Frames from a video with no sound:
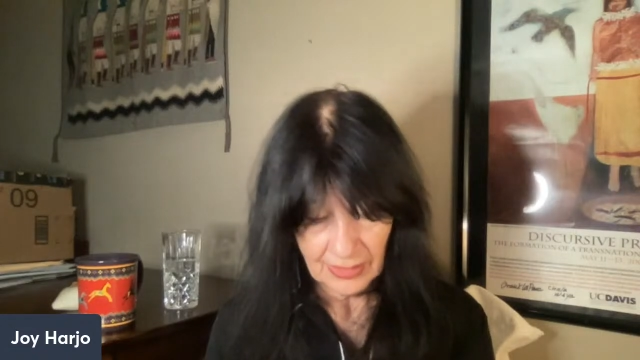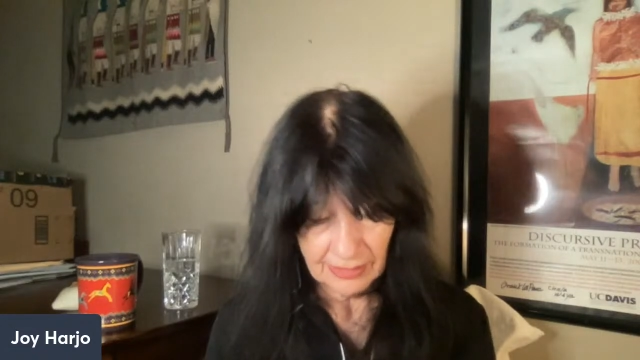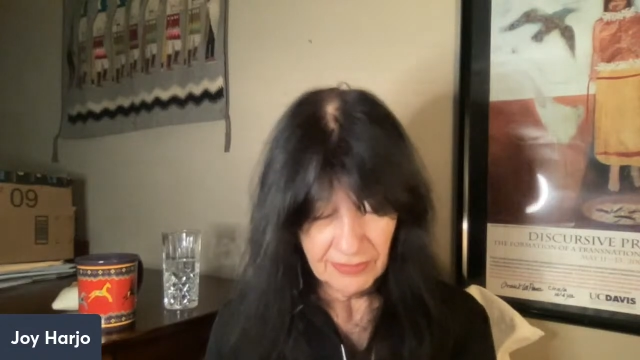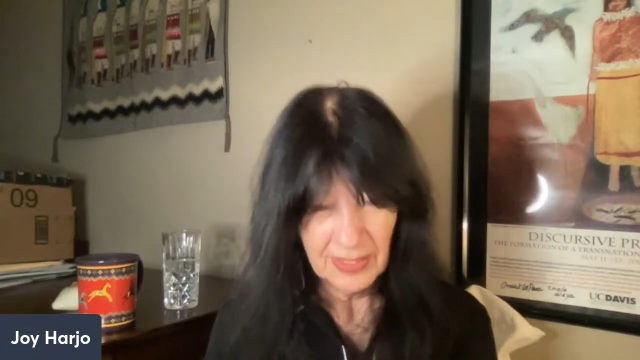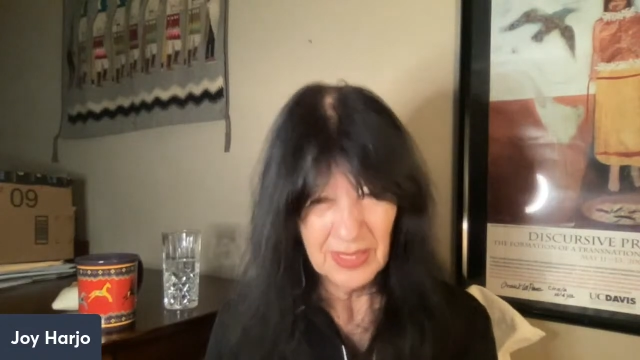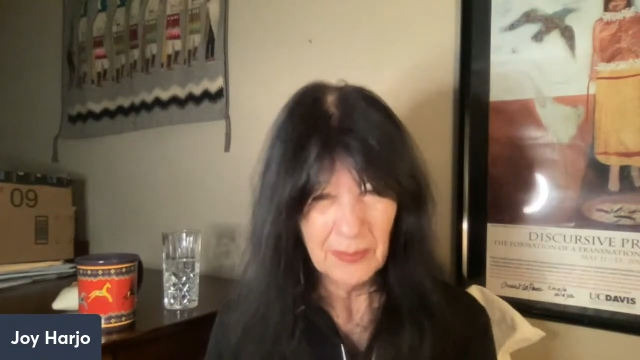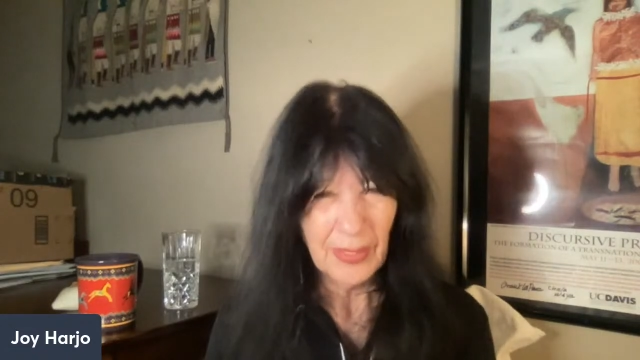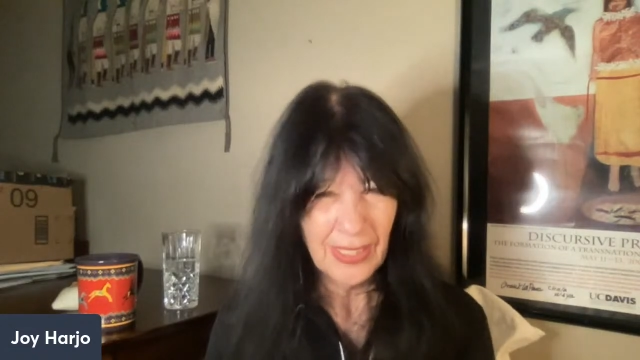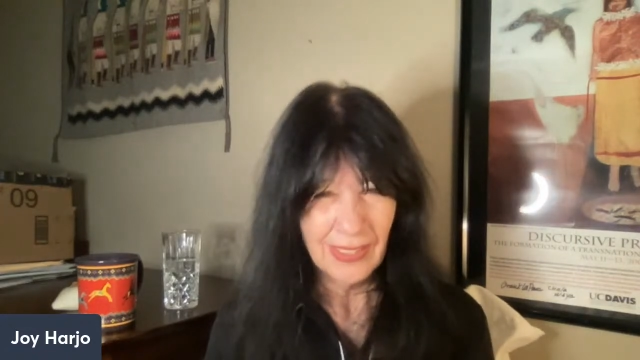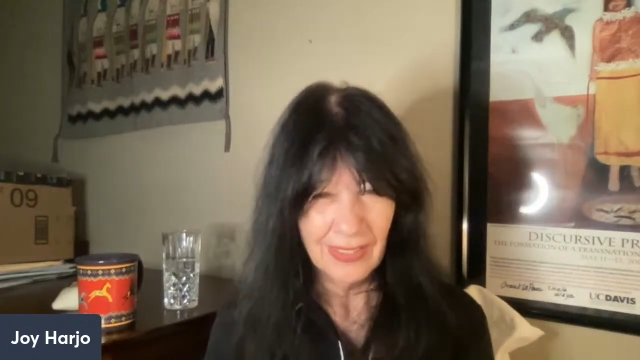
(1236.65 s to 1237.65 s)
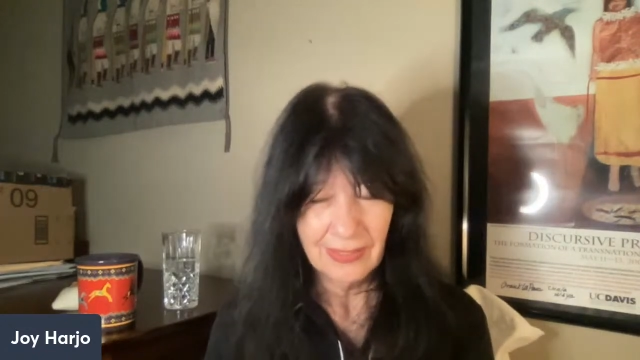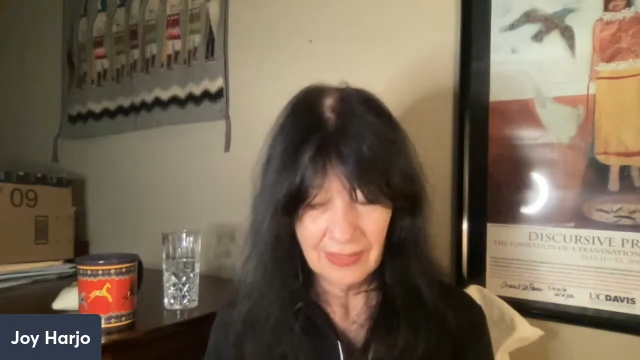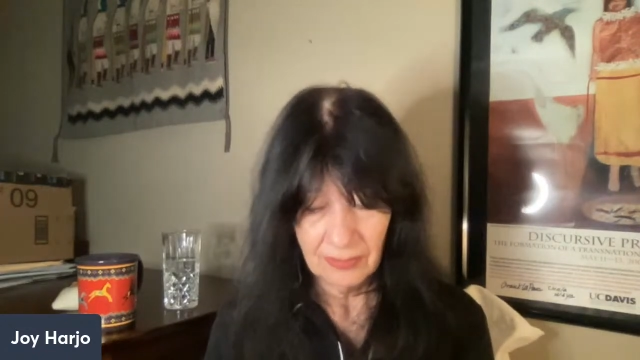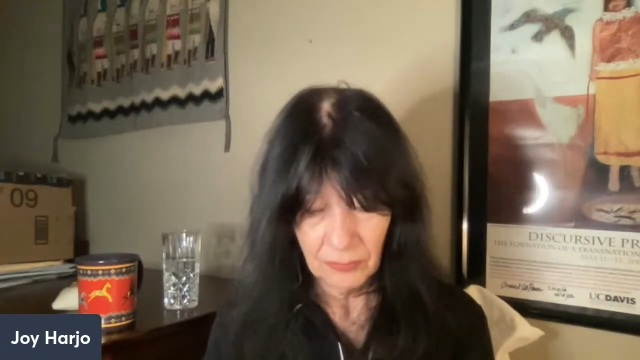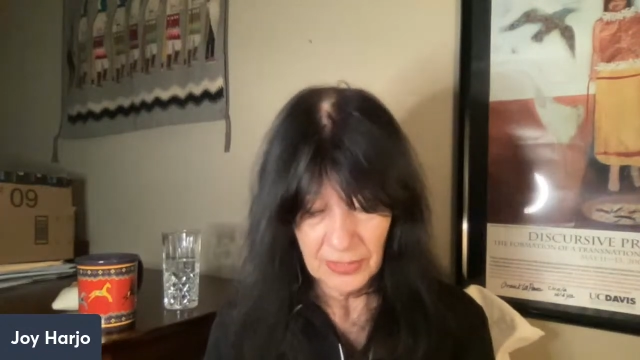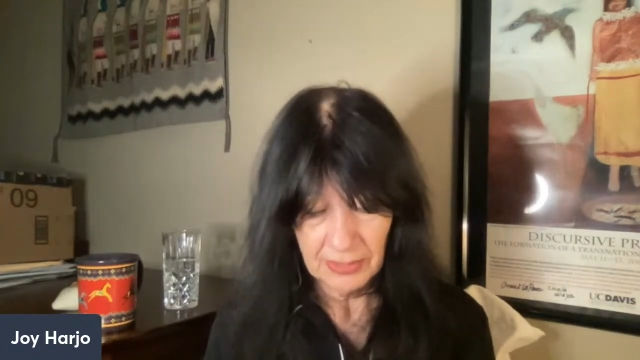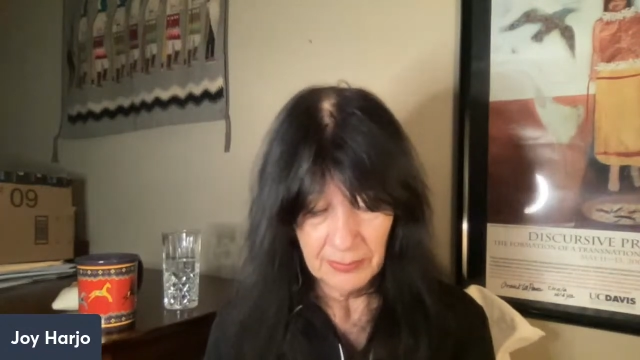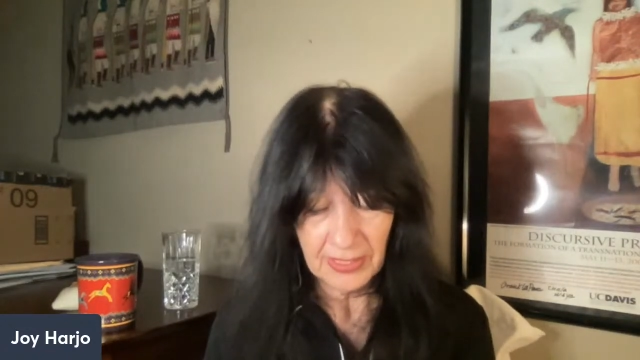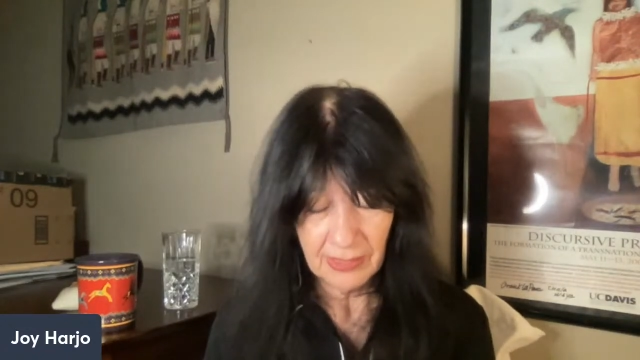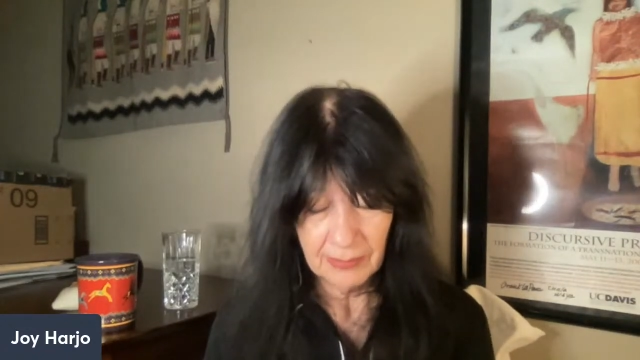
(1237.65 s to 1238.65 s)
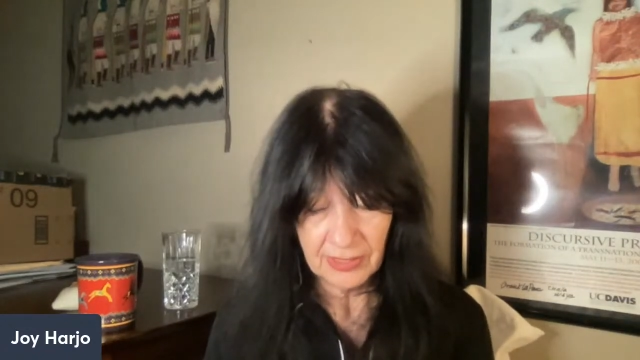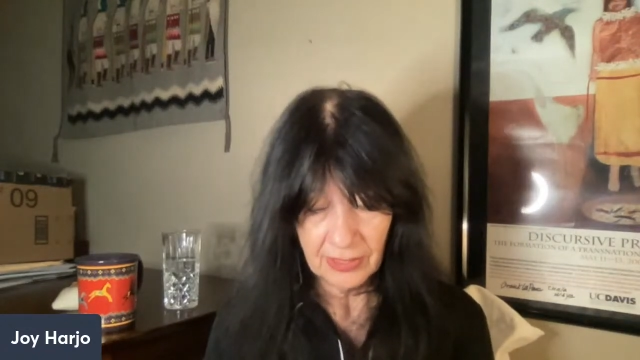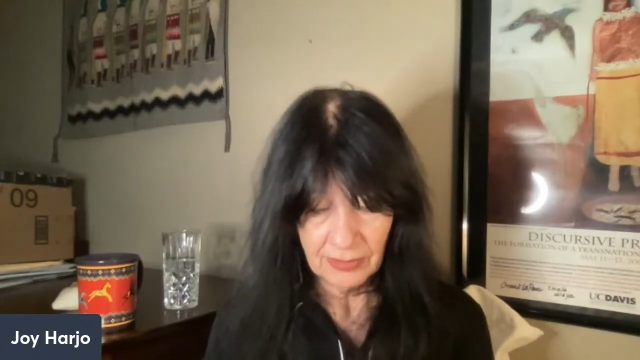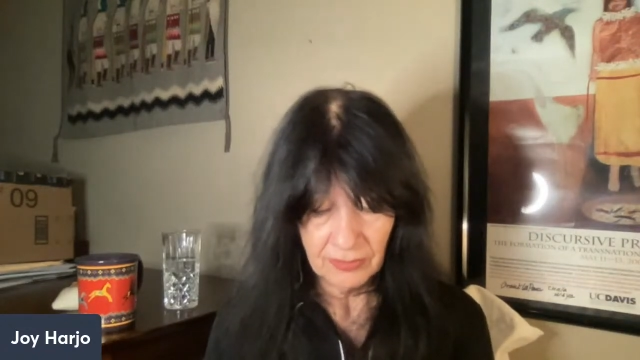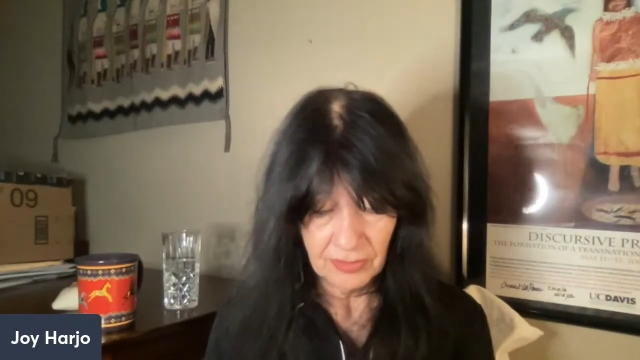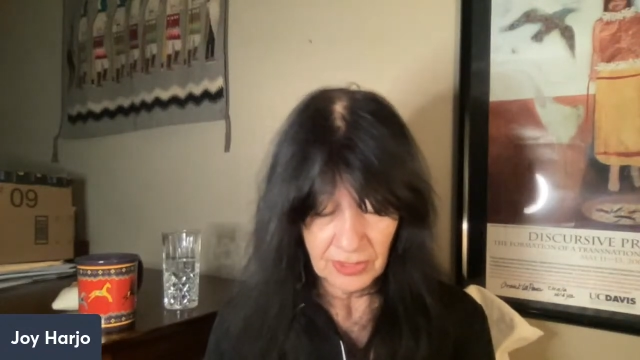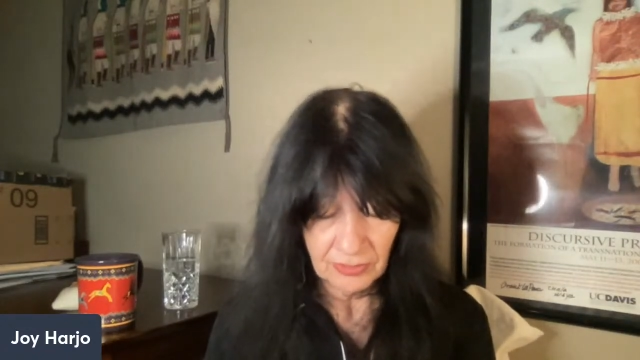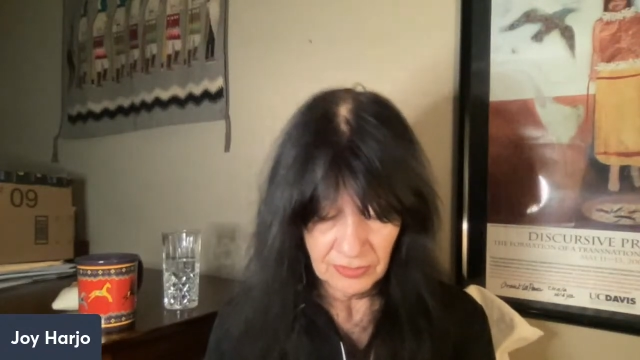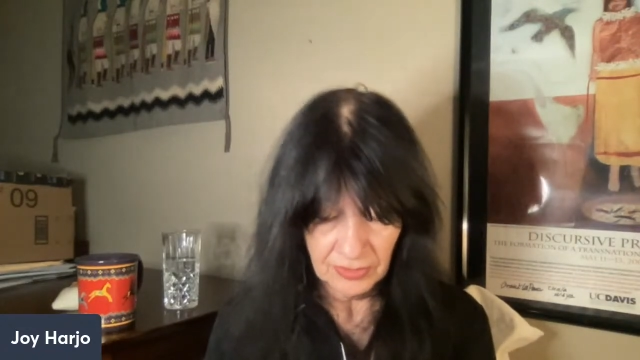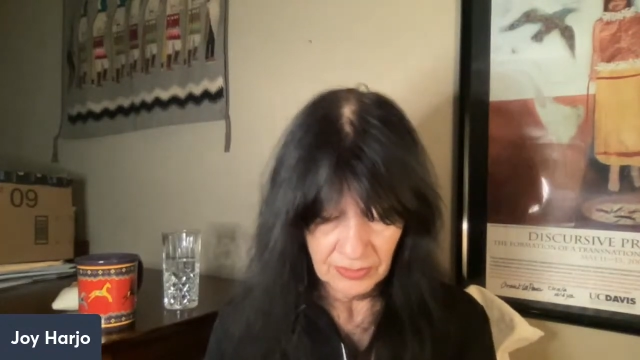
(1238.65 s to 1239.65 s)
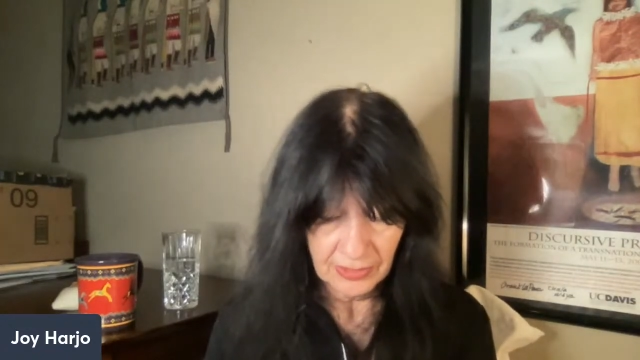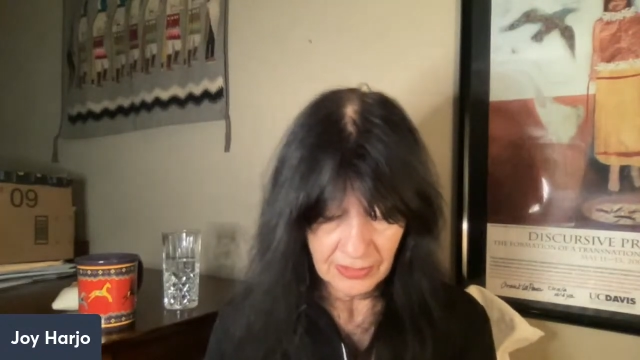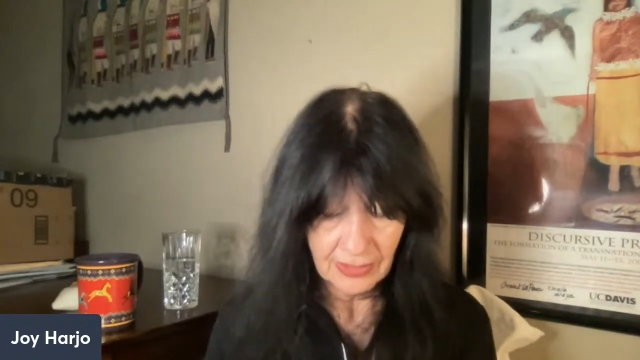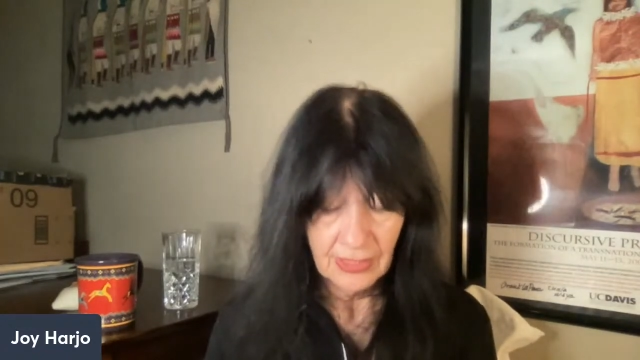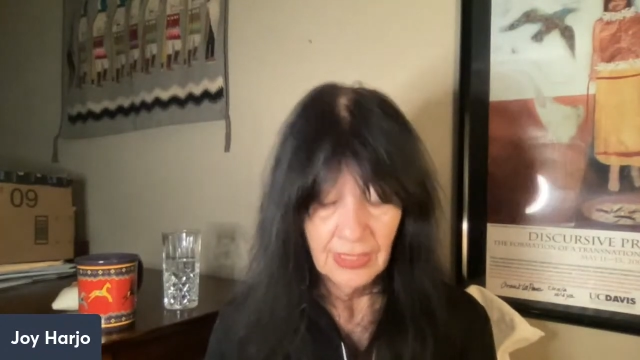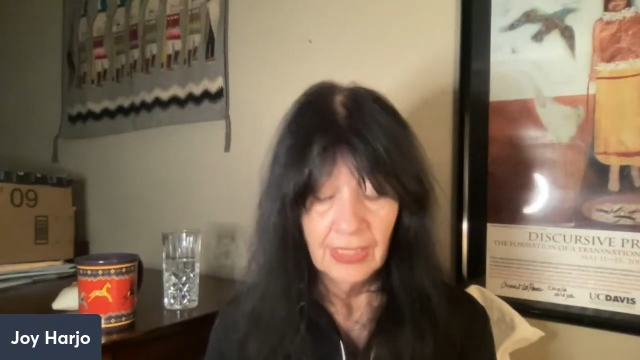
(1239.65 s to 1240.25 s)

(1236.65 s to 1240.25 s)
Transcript: I find a path when it becomes confusing.